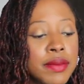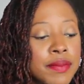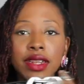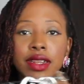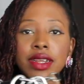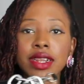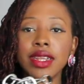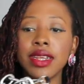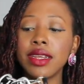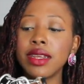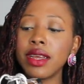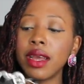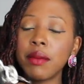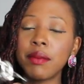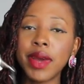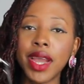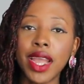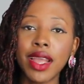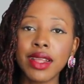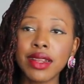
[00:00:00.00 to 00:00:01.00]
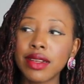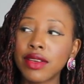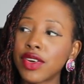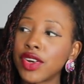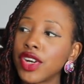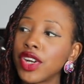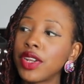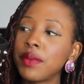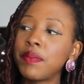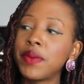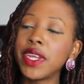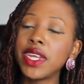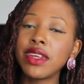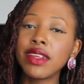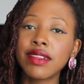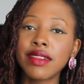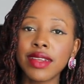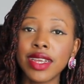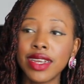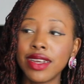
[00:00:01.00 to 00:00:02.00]
Finally, my third
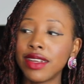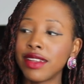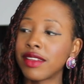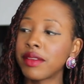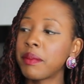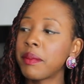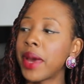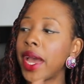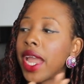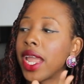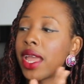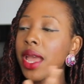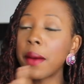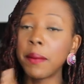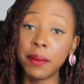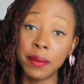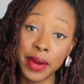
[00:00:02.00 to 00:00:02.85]
piece is my